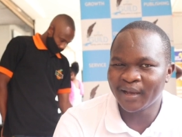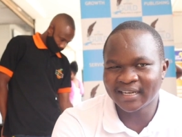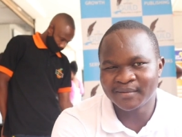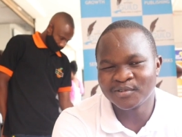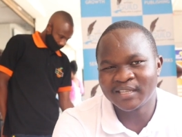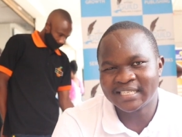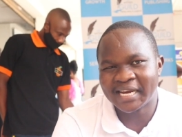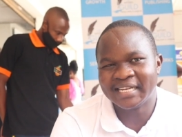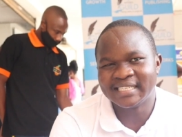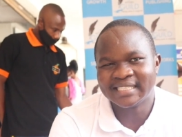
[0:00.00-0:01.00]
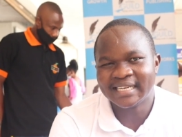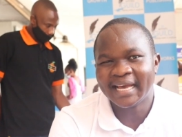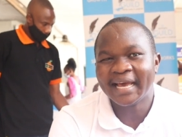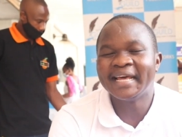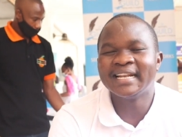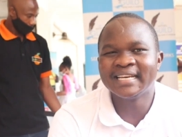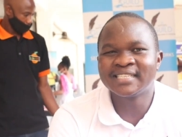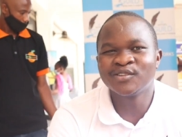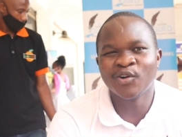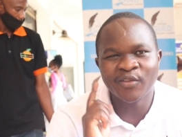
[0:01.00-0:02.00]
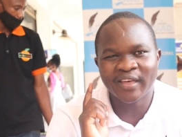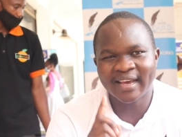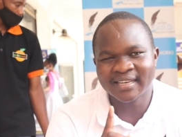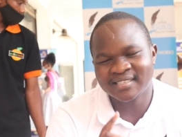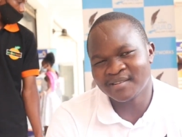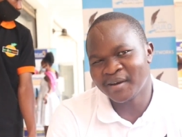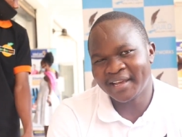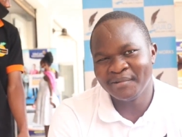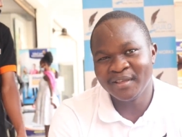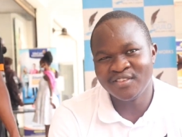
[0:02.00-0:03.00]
to the journey, and let's go the extra mile with you